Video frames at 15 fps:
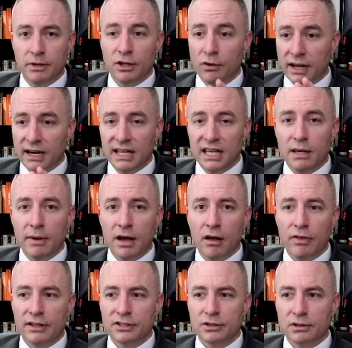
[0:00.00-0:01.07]
You'll get an email
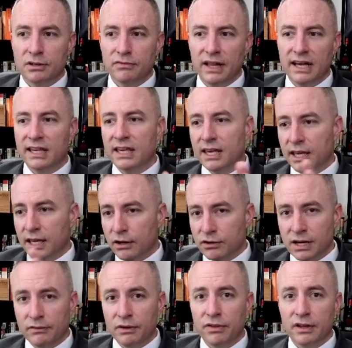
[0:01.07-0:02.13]
that's sort of like, here's
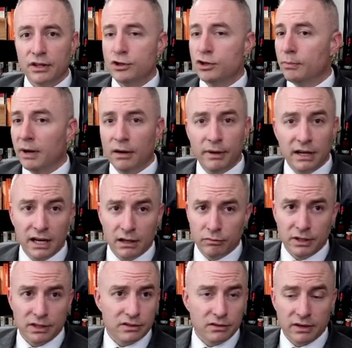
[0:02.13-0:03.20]
everything that you may or may not have
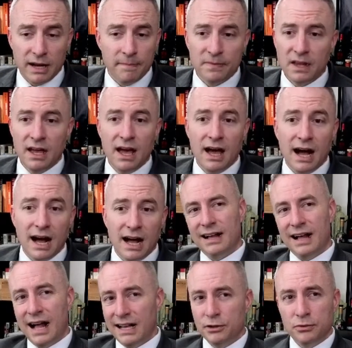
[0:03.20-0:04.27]
missed, okay?
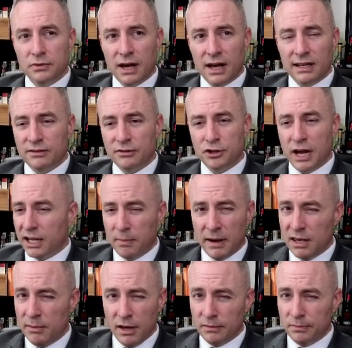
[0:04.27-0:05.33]
I do not check my
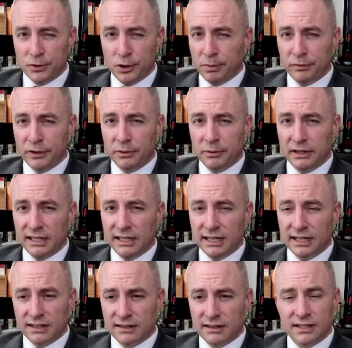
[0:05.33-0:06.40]
email super frequently,
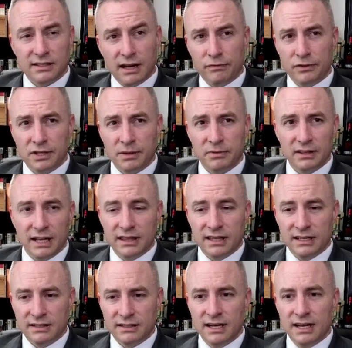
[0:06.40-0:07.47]
at least not for something like
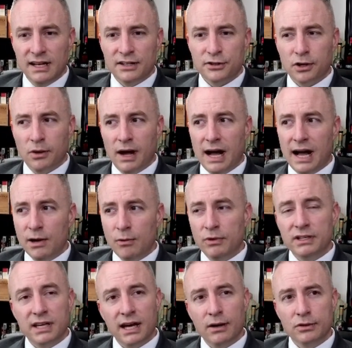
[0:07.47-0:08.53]
this. So I
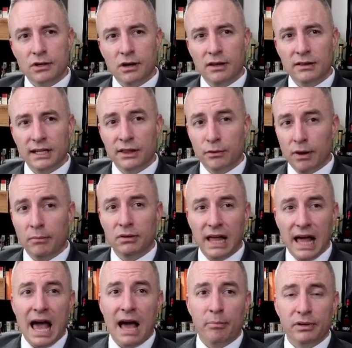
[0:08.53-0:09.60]
would count on like the
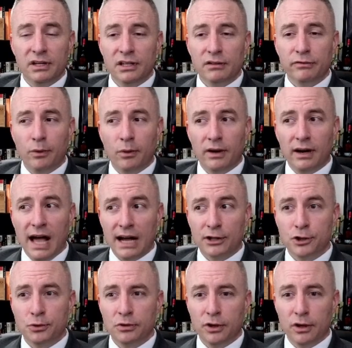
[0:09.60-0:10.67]
Rumble app for
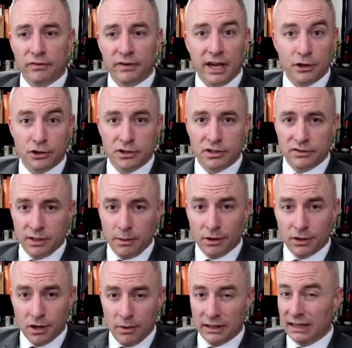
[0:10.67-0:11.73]
actual notifications of
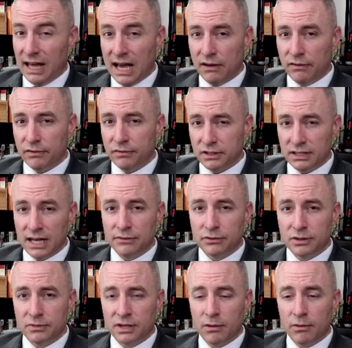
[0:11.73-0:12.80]
someone going live, if it's a
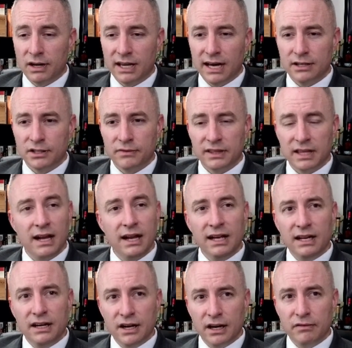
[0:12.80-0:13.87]
live stream that I want to catch, stuff like
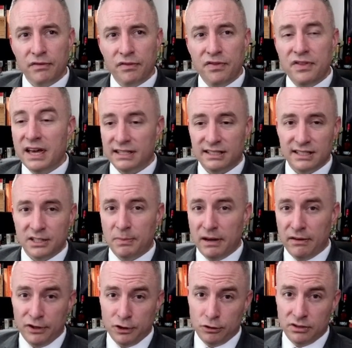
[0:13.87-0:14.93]
that. None of
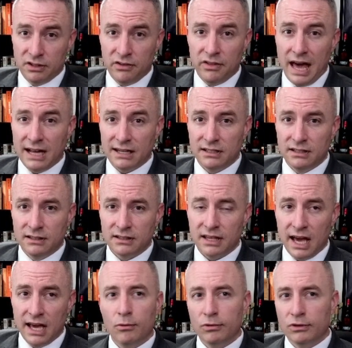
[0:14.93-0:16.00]
this is beneficial to
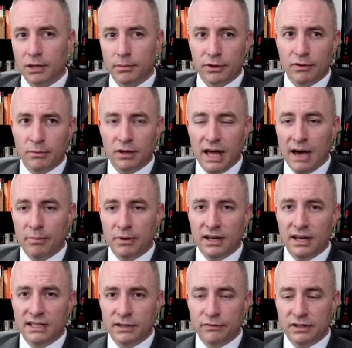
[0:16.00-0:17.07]
that. talk about the Rumble app
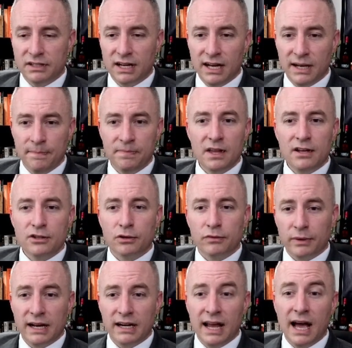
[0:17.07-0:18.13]
a different time. So
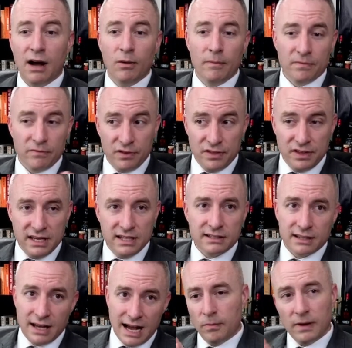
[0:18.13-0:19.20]
for right now, for
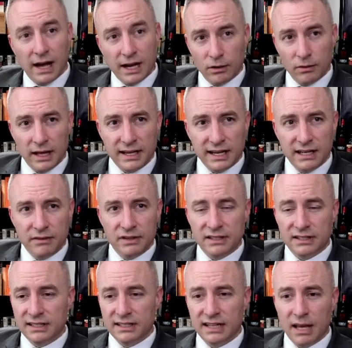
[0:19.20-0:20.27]
these, I don't like any of these
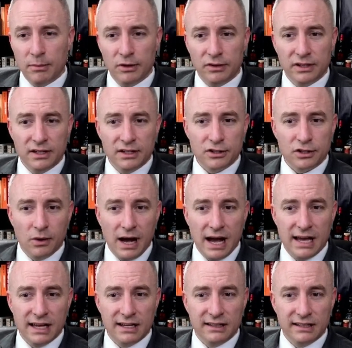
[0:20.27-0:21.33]
things enabled, so
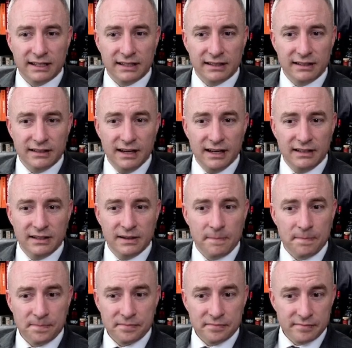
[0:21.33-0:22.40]
I click none.
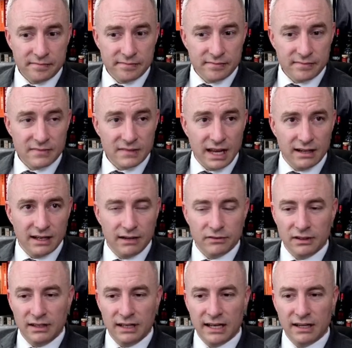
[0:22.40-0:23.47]
Okay, I'll have a
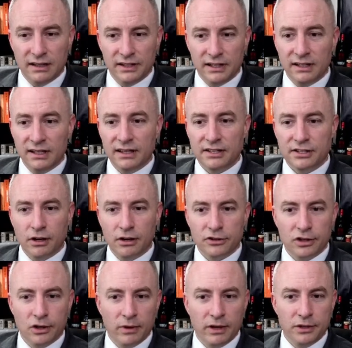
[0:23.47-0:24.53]
little line on there. This is
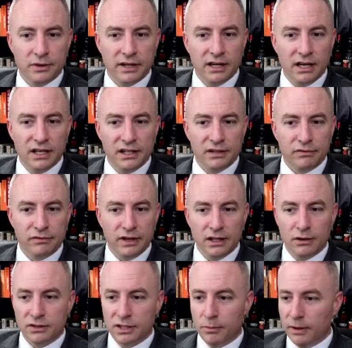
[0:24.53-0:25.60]
also where you can
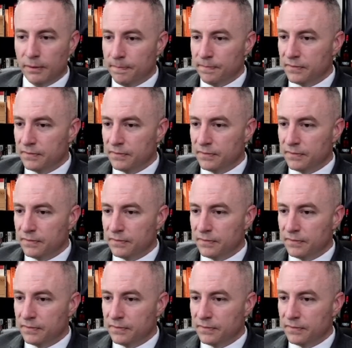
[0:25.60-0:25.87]
unfollow someone.